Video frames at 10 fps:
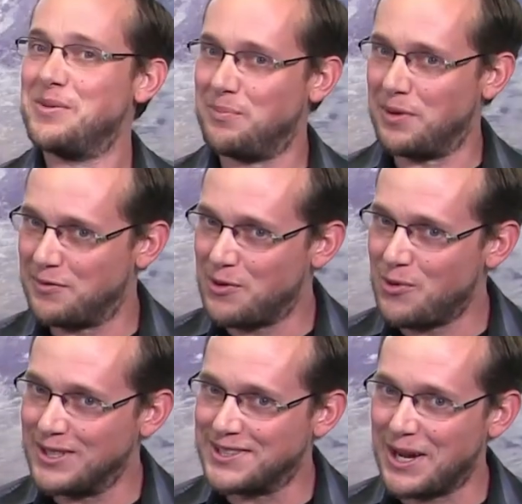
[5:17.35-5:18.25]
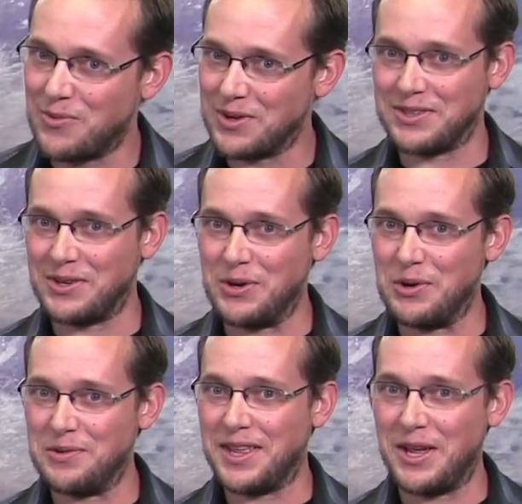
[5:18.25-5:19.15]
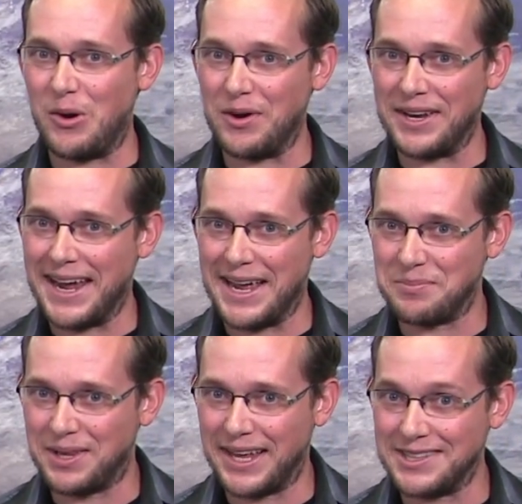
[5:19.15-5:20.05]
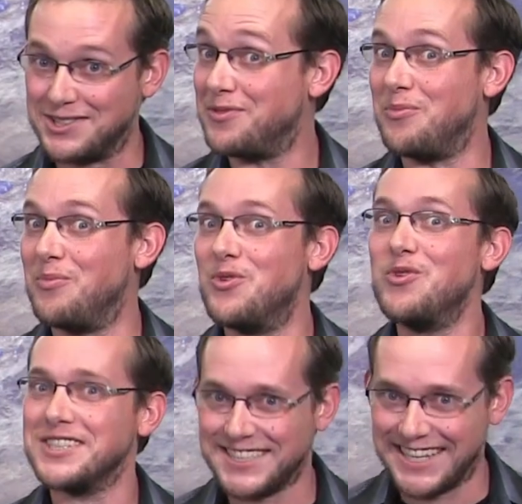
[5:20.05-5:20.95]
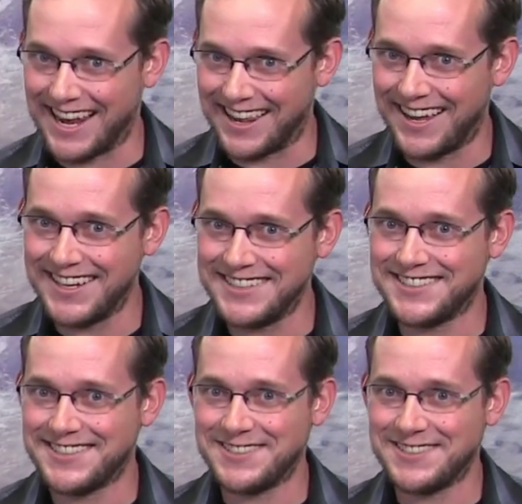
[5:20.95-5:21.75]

But of course, I wanted to know if they already had plans for more satellites.